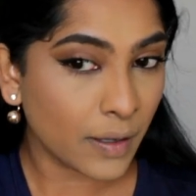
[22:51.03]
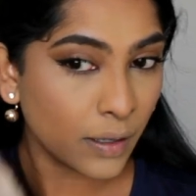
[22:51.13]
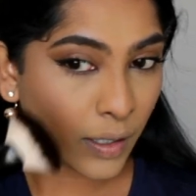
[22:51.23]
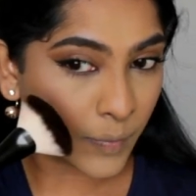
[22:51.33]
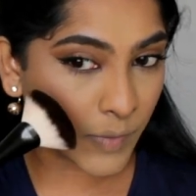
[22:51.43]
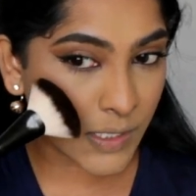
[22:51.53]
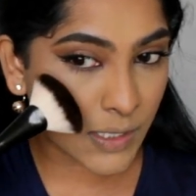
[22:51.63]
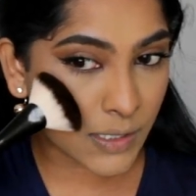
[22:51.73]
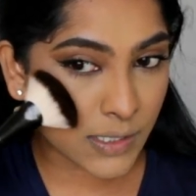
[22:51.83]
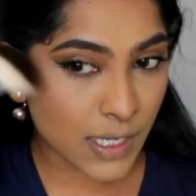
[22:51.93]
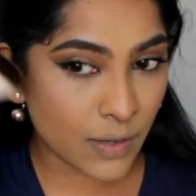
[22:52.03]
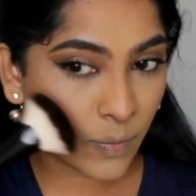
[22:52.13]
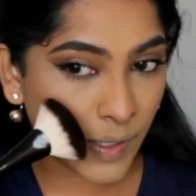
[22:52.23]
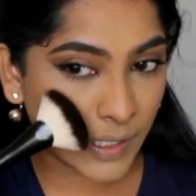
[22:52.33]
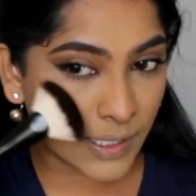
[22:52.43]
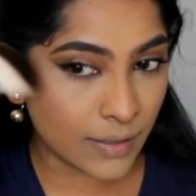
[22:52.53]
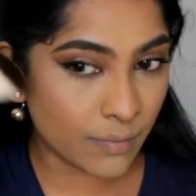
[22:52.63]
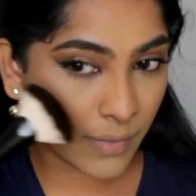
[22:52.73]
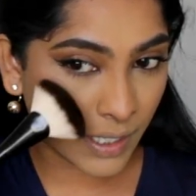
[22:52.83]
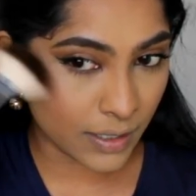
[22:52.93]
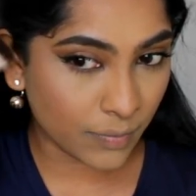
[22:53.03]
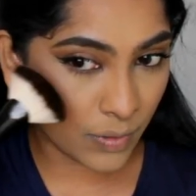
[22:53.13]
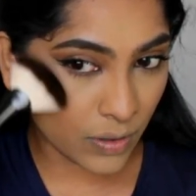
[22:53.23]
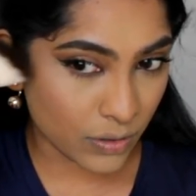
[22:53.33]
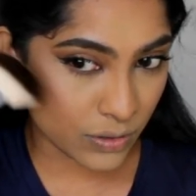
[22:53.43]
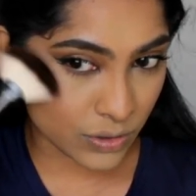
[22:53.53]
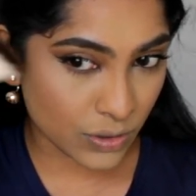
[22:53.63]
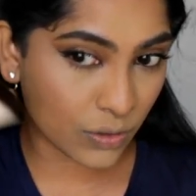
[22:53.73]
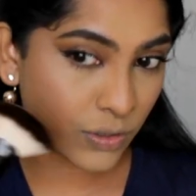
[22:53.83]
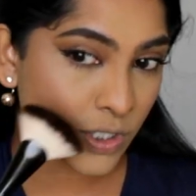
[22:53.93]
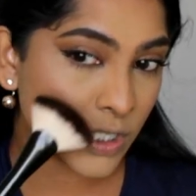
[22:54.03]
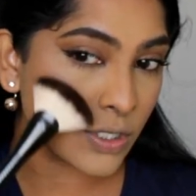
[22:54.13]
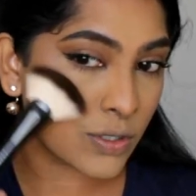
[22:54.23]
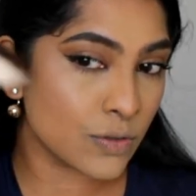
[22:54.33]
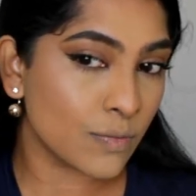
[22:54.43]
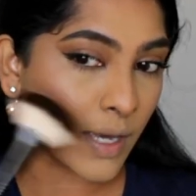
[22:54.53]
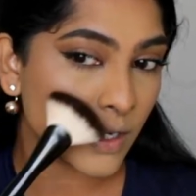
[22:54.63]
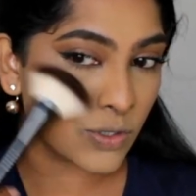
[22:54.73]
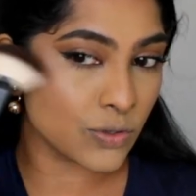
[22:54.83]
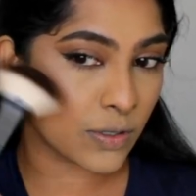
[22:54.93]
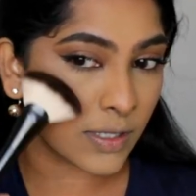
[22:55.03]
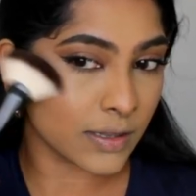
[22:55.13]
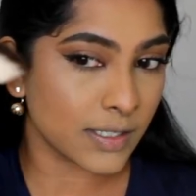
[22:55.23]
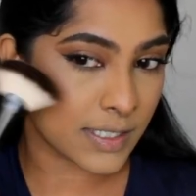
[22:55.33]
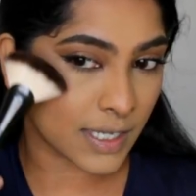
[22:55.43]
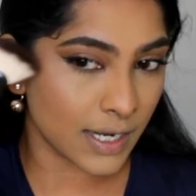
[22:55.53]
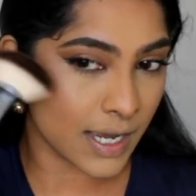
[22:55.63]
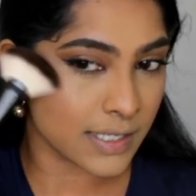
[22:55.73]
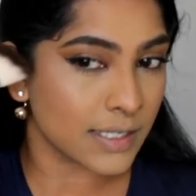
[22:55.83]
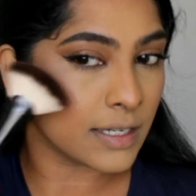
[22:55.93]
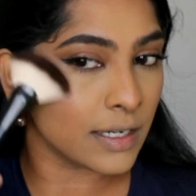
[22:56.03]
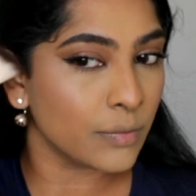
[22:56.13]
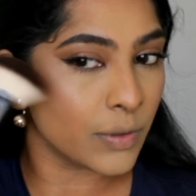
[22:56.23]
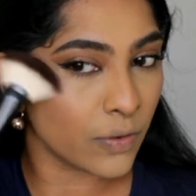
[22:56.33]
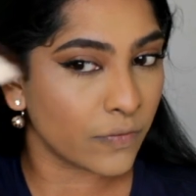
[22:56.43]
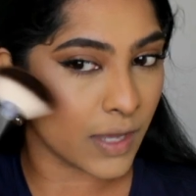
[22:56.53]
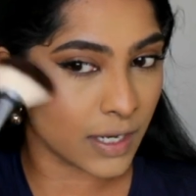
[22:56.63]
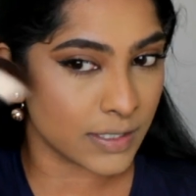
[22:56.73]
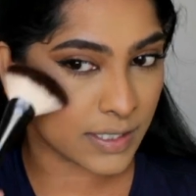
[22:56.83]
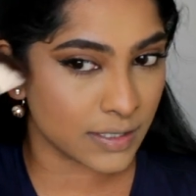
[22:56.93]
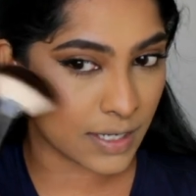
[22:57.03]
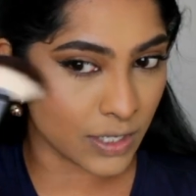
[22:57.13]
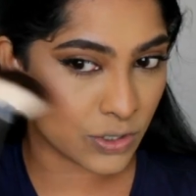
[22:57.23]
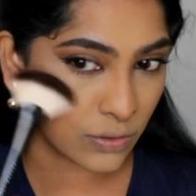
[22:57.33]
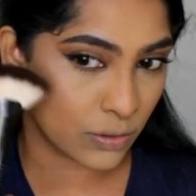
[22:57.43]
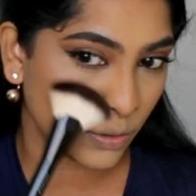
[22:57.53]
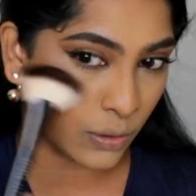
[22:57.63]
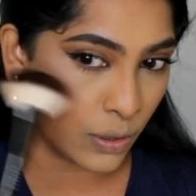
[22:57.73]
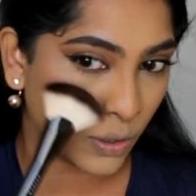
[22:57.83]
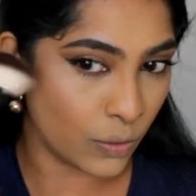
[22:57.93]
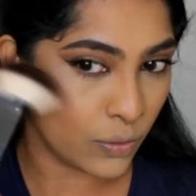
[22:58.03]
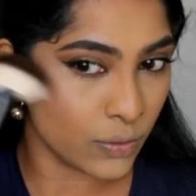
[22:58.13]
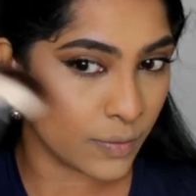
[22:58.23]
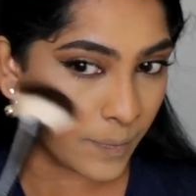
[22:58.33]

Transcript: Um, this is a weekly makeup look, so just to make sure that the skin has a little bit of that natural glow.